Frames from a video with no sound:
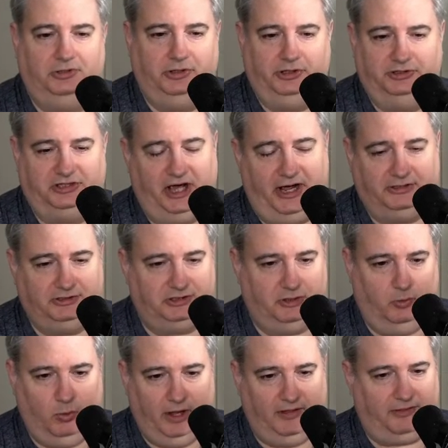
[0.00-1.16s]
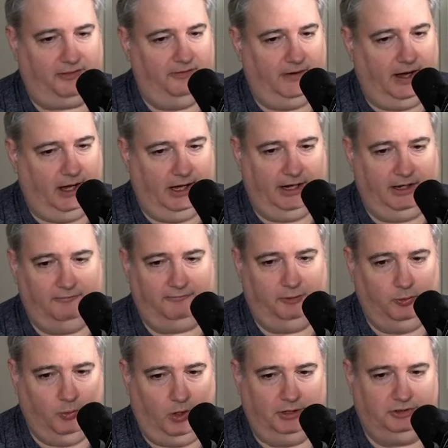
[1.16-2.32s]
You can change the width and the height if you
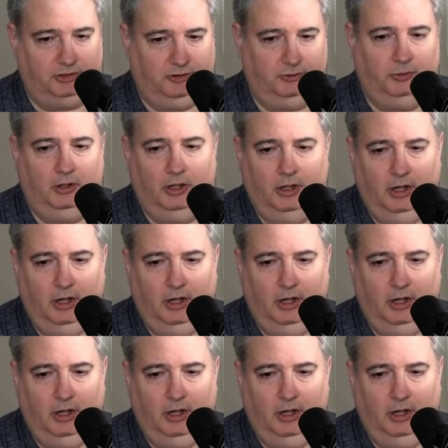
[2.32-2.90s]
want to,